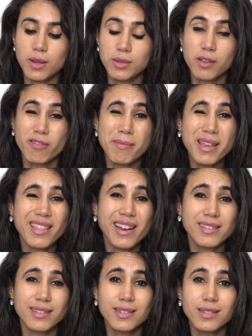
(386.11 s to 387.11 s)
So for me, that
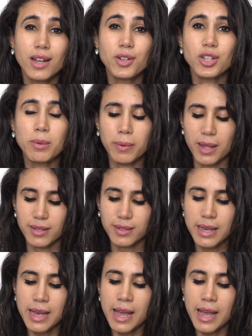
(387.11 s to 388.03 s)
is such a plus.